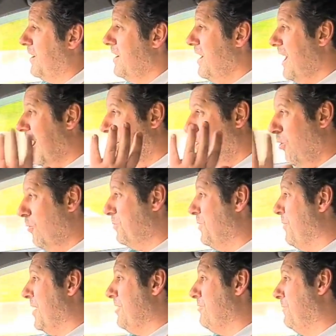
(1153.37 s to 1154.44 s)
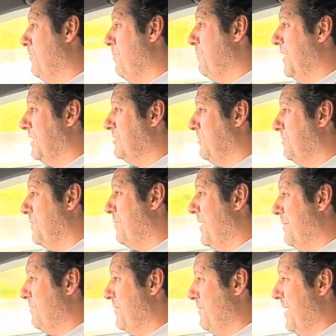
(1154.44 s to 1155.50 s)
I hope the microphone picked up the
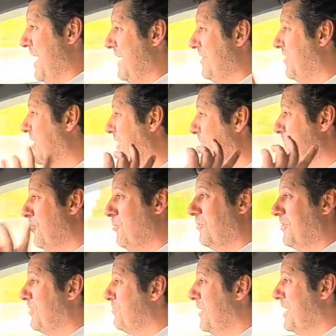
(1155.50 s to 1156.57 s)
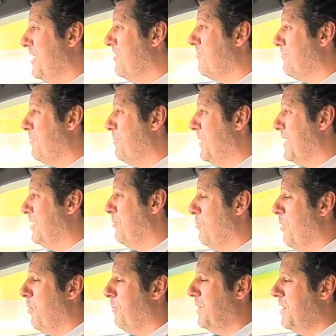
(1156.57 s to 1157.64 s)
pops and bangs there, folks, because my ears were picking them
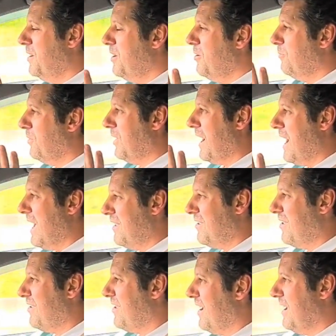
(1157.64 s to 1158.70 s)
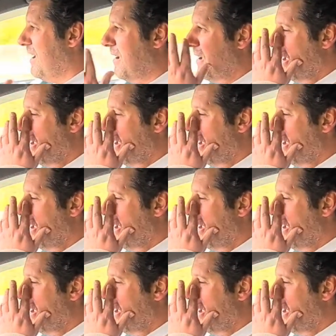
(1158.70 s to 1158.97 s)
up. But as I say,